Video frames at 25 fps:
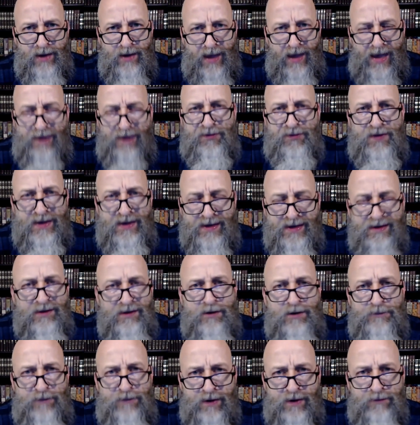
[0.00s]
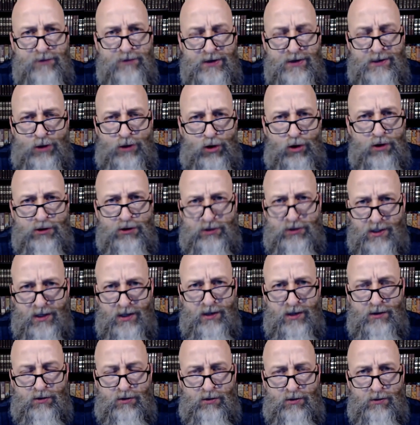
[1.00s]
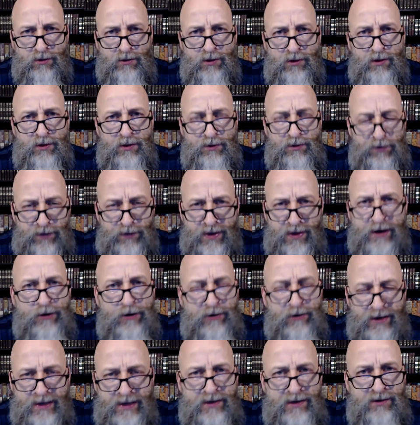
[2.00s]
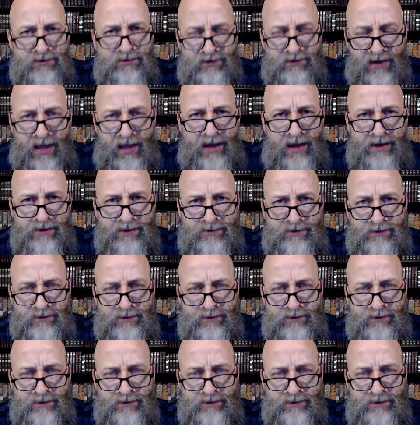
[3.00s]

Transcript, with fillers: At the end of every dark tunnel, there is light.